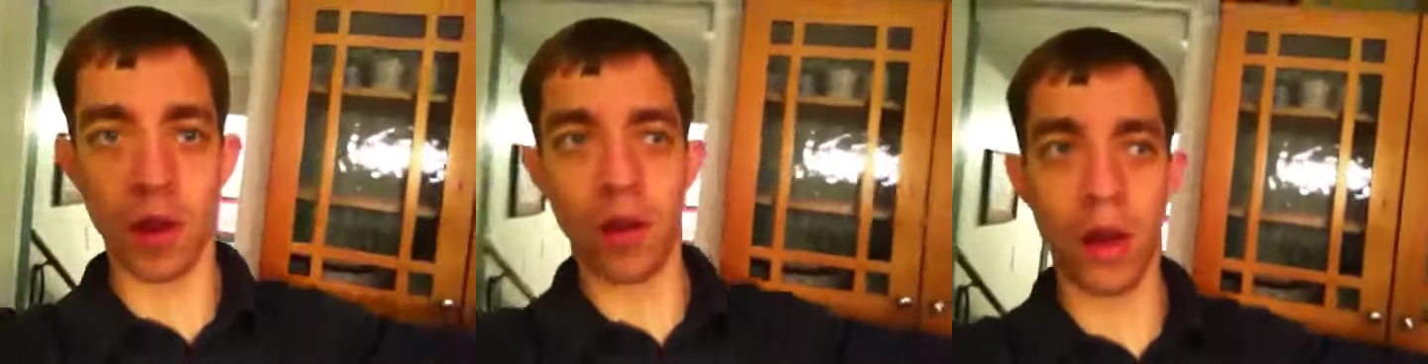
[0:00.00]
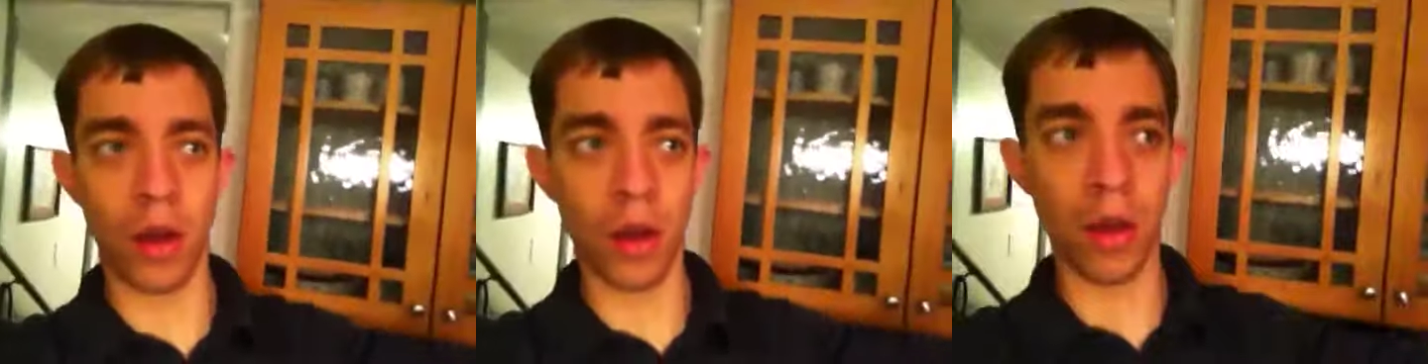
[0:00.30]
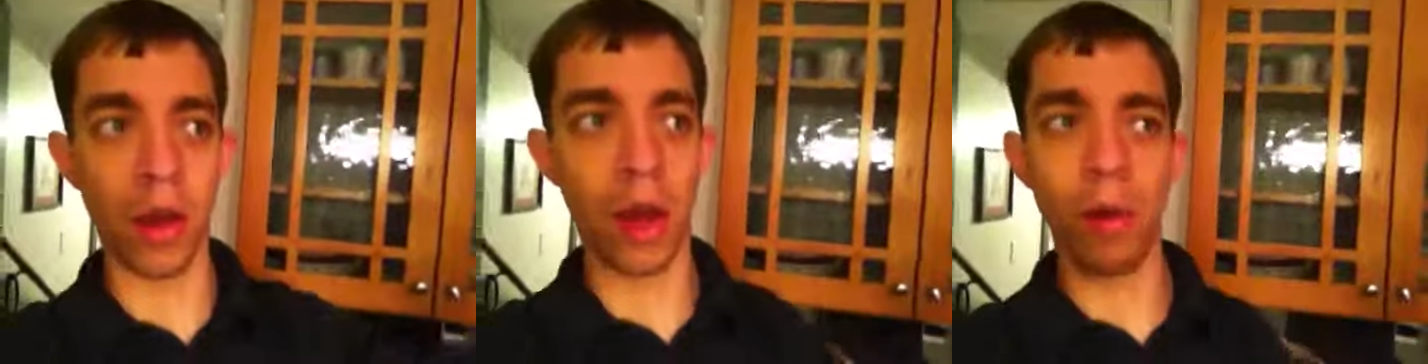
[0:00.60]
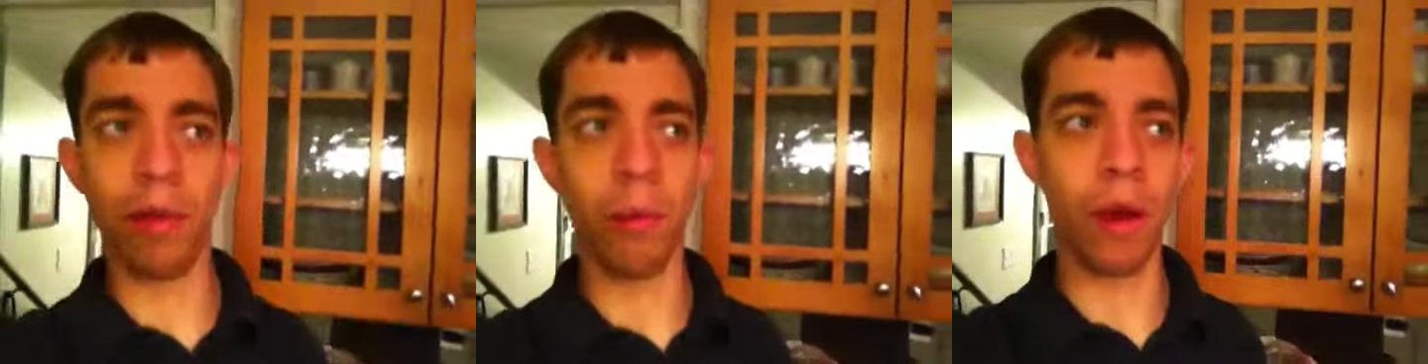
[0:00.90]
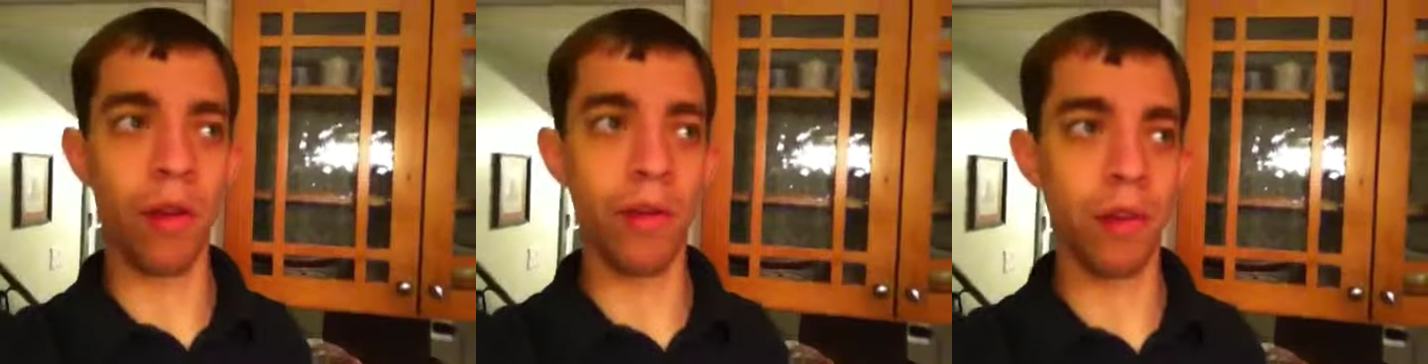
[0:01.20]
uh, health,
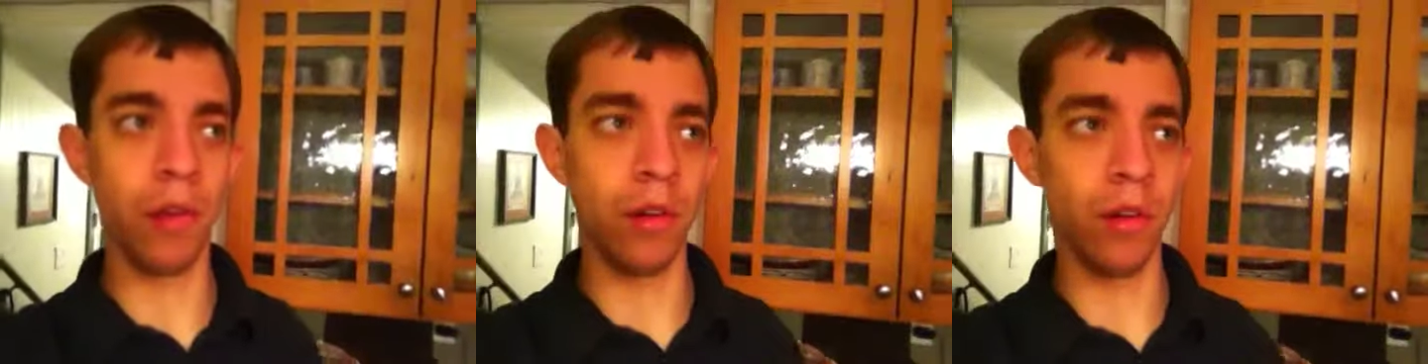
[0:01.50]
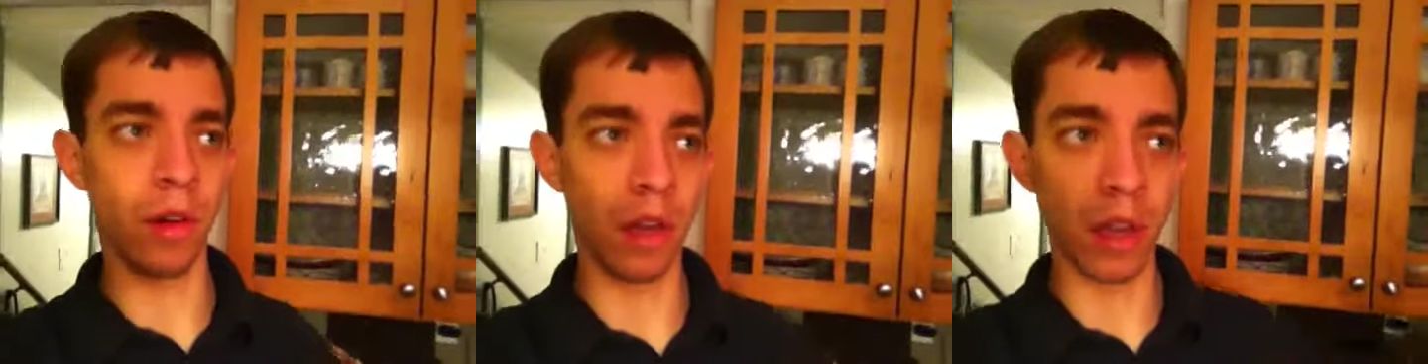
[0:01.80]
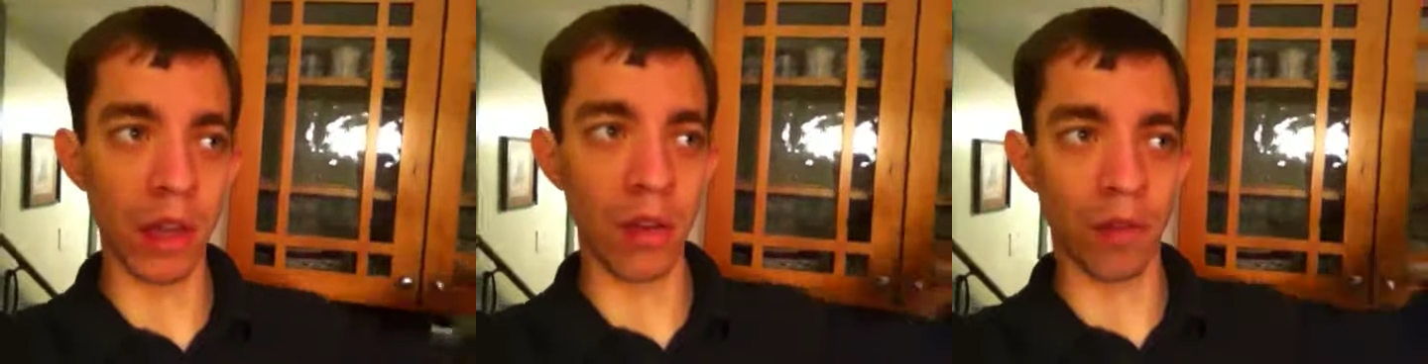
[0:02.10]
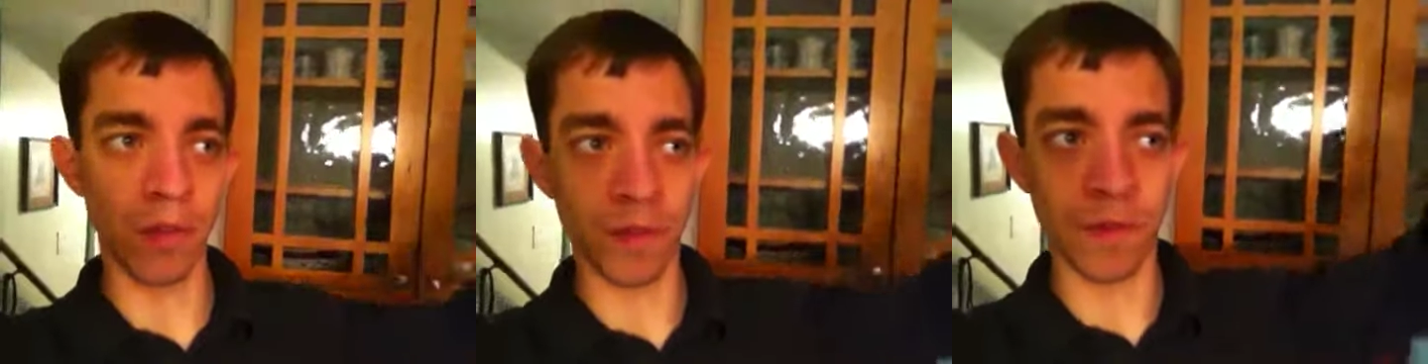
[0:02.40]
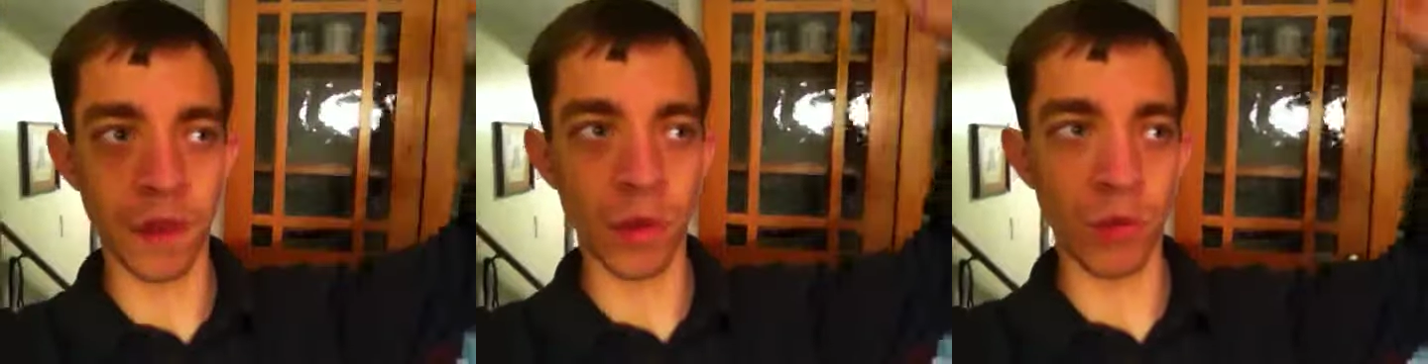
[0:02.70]
wealth, and ease
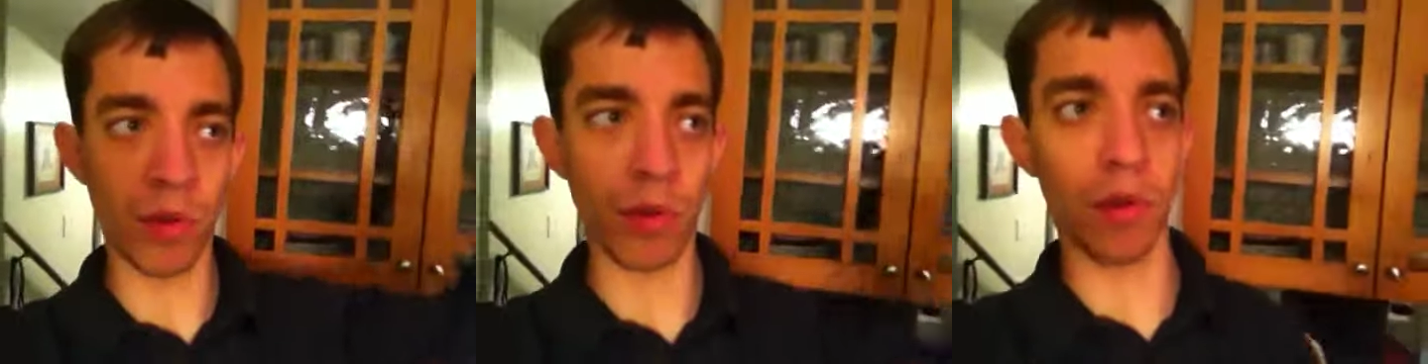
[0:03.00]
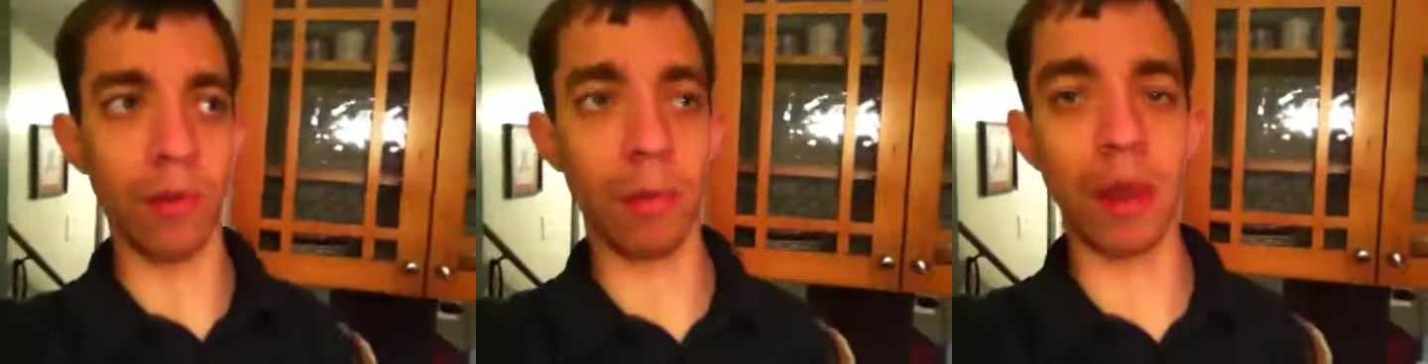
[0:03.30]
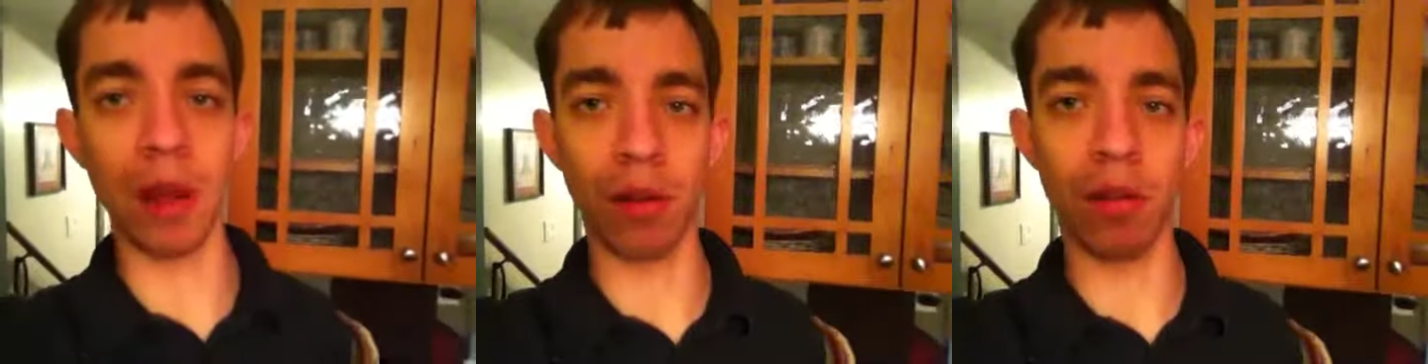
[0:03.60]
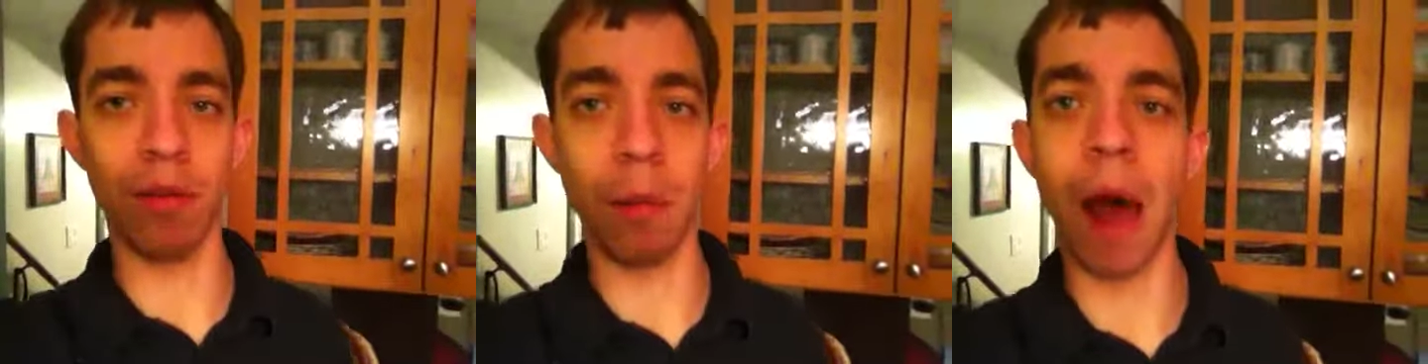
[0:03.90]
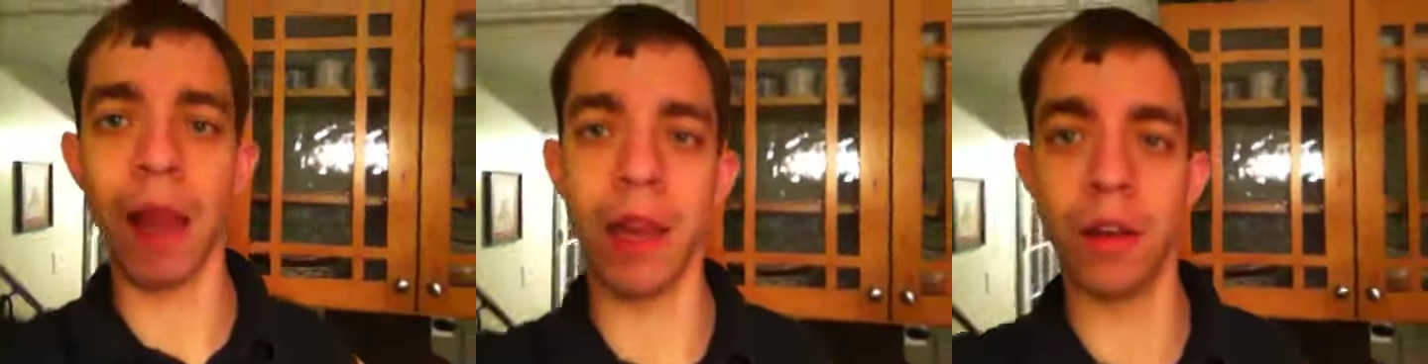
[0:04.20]
of use and peace of
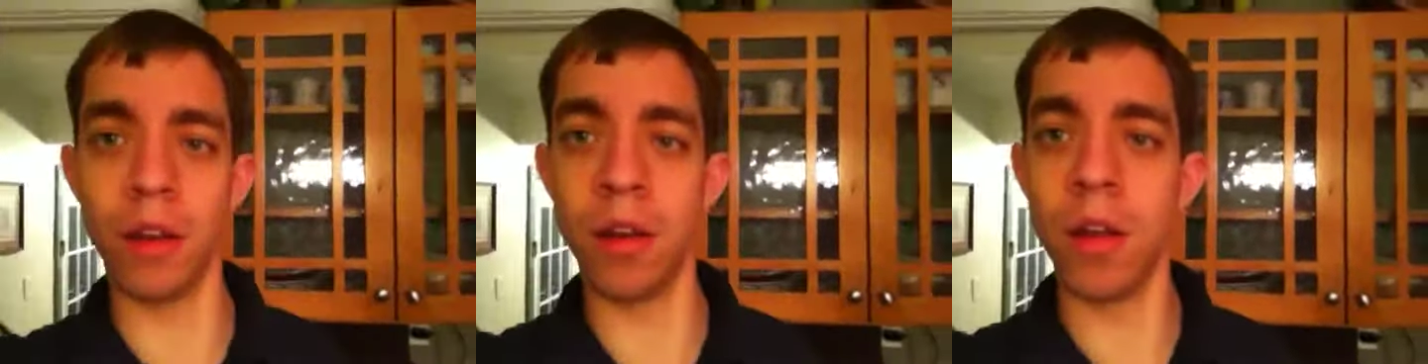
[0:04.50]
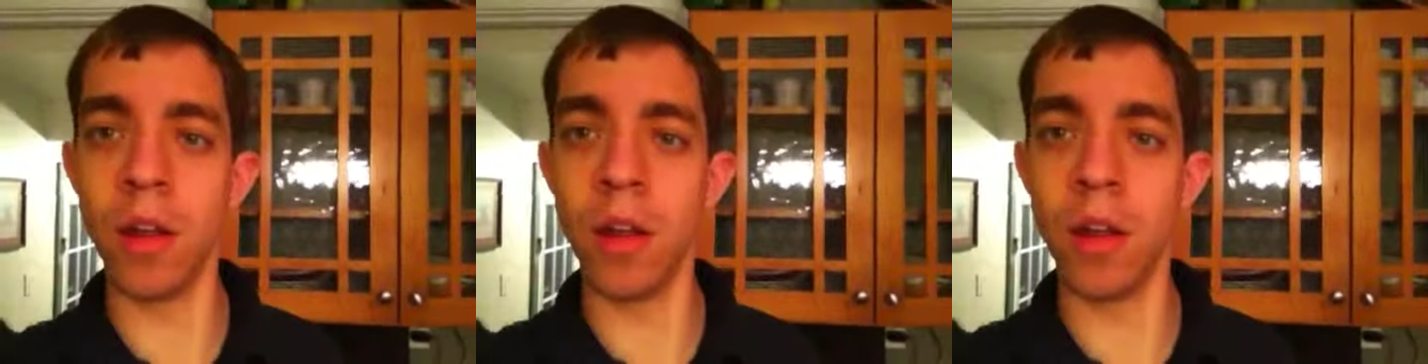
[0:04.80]
mind and